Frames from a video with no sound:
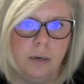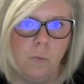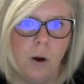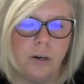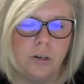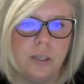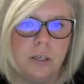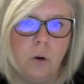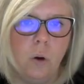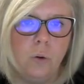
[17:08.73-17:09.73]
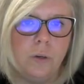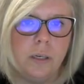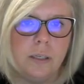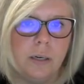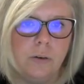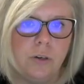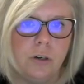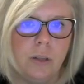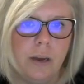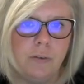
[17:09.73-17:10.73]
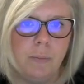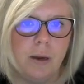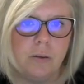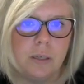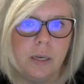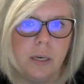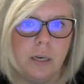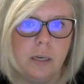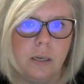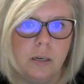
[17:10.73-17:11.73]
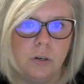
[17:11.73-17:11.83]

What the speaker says: and while you're still holding down your left mouse key,